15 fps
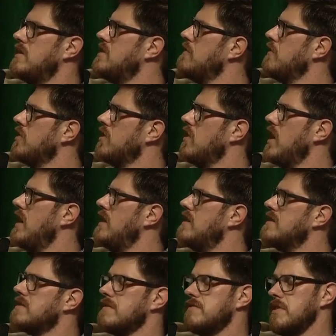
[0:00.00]
different
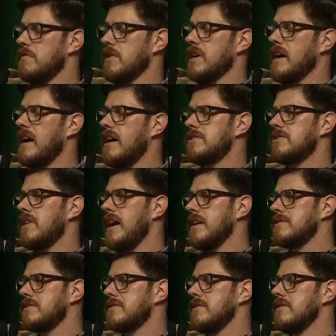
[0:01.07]
gradings of different
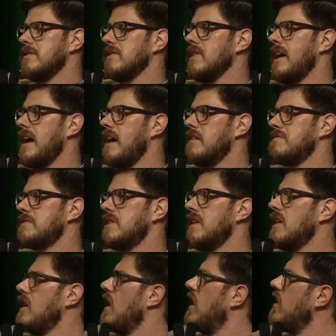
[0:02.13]
contrast on the left.
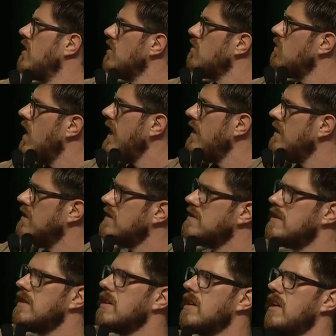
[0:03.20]
And on the right, you can
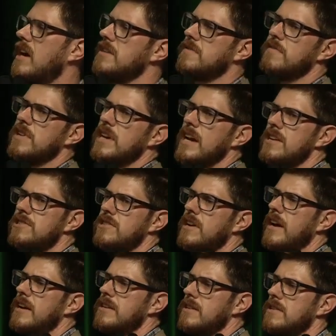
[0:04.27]
see that classification
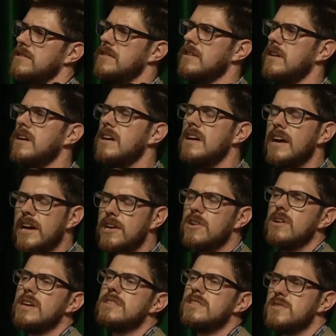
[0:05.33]
accuracy
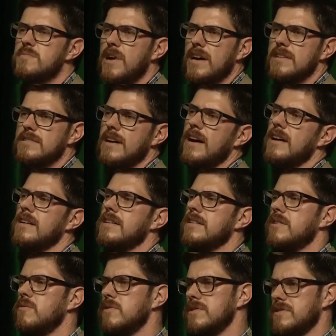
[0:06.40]
increases
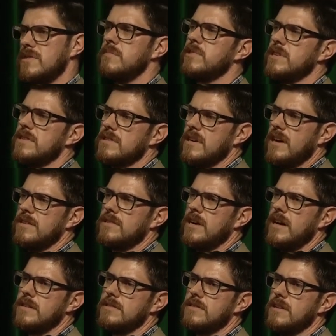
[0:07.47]
monotonically with stimulus
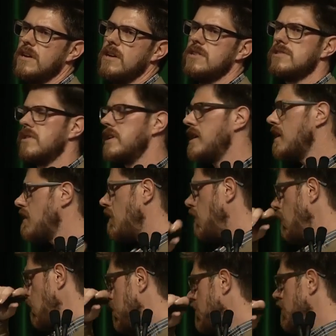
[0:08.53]
contrast. So here,
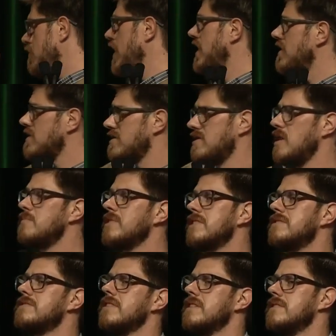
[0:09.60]
better
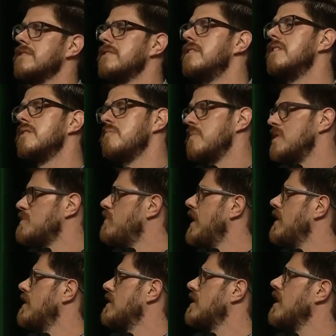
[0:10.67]
stimulus signal means
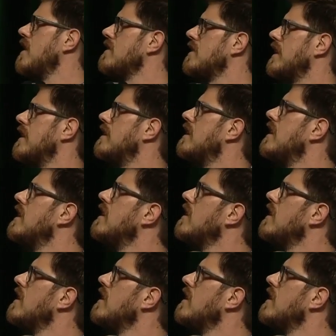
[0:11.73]
better decoding.